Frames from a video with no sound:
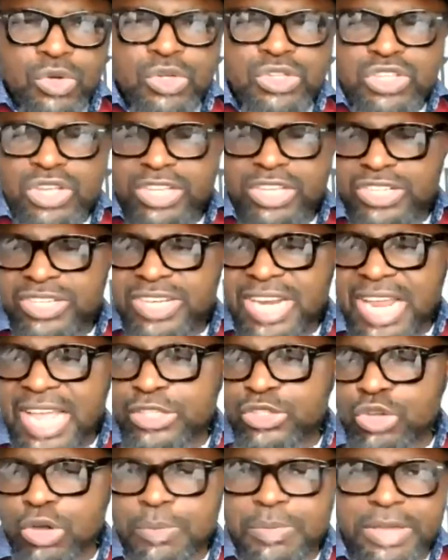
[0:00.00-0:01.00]
You tell
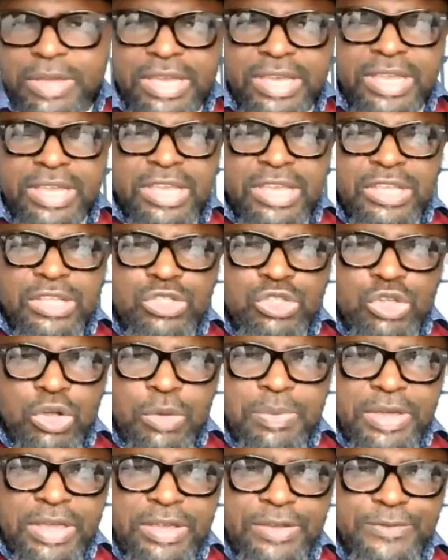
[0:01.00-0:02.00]
children to be
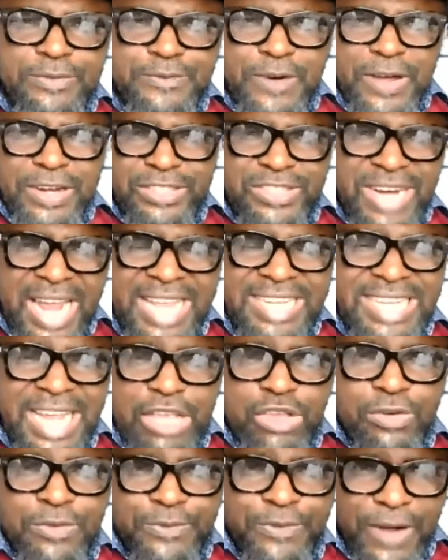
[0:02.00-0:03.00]
to be forthright.
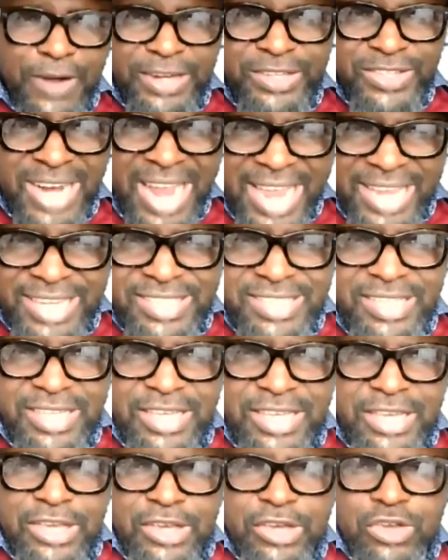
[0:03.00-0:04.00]
Are you forthright?
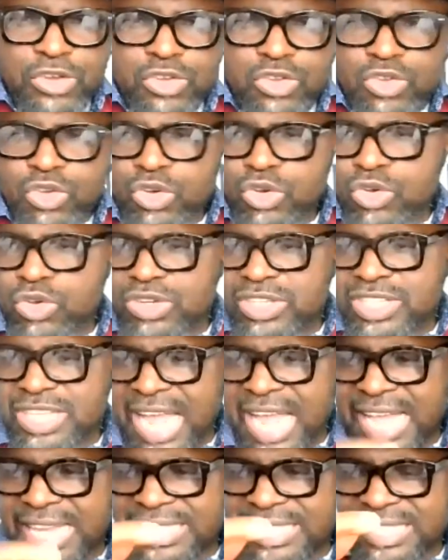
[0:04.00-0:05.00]
You
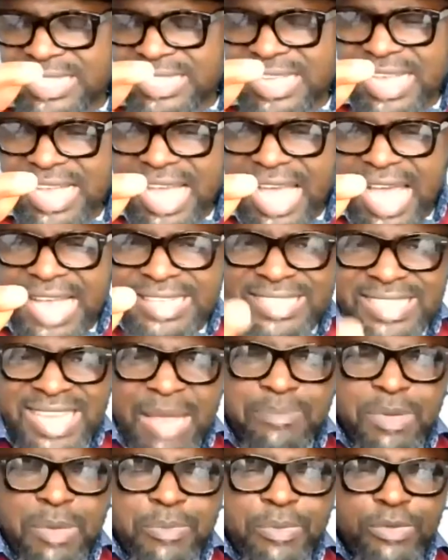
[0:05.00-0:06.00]
that are
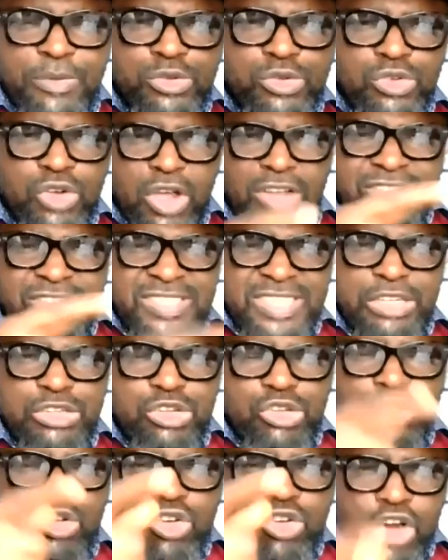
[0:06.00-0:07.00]
saying people should not
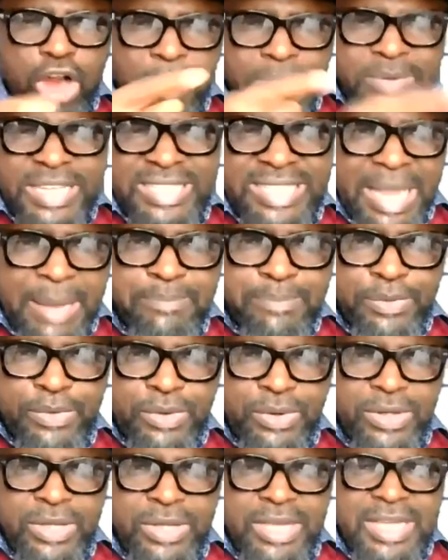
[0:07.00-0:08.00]
steal. Do you rob the
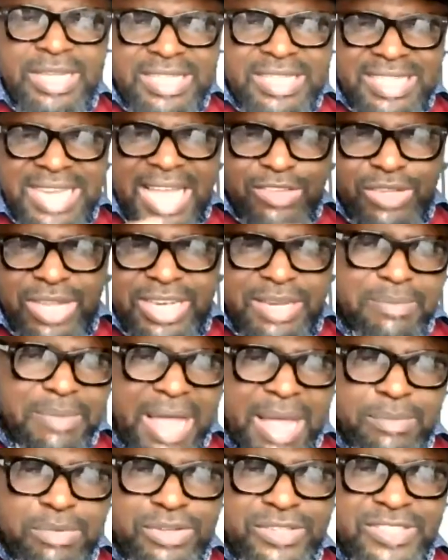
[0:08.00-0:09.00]
temple? That's what the
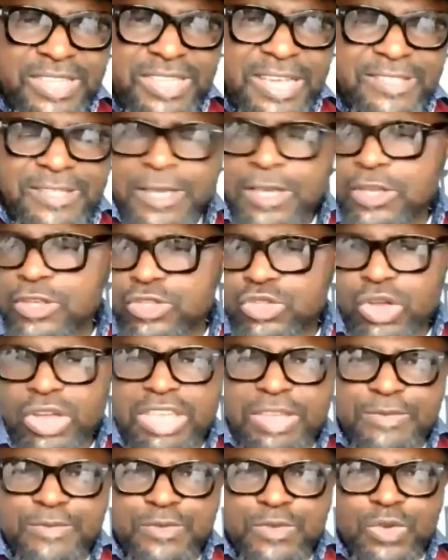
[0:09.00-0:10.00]
Bible says.
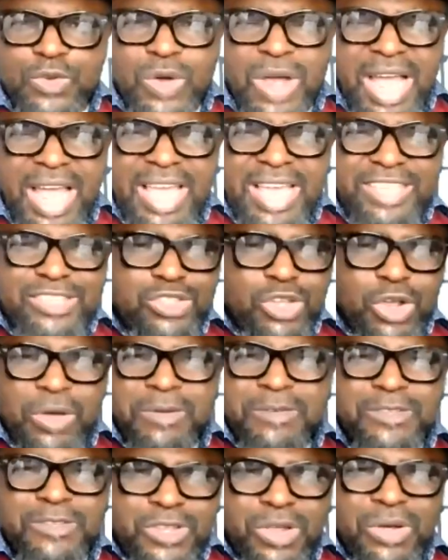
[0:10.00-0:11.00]
So if you
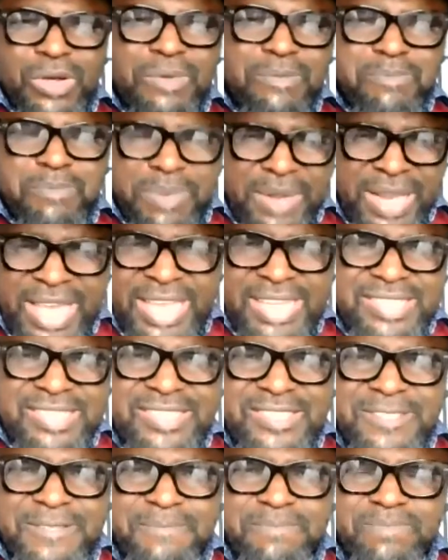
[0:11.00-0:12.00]
so so
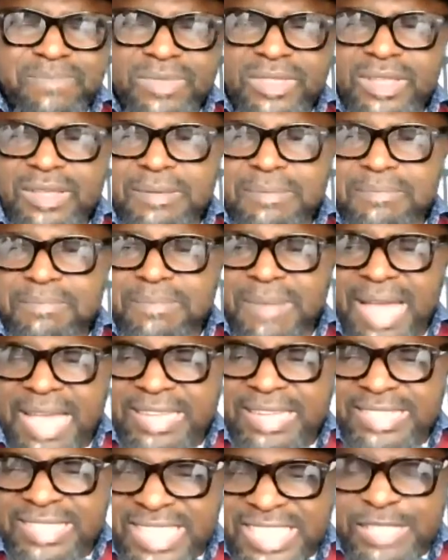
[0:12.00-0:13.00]
please,
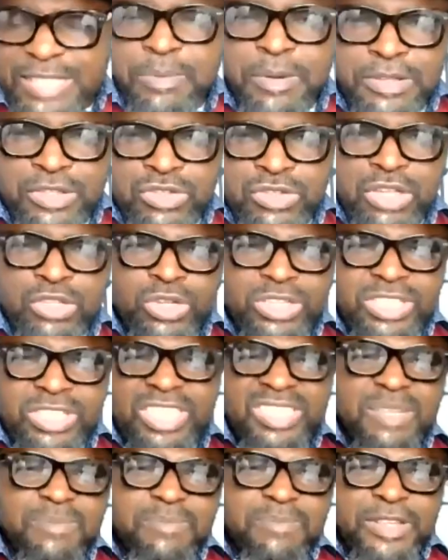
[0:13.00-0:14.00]
my disposition to
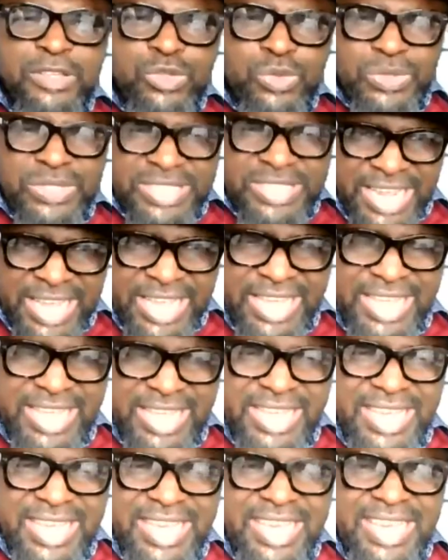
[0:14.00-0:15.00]
discipline today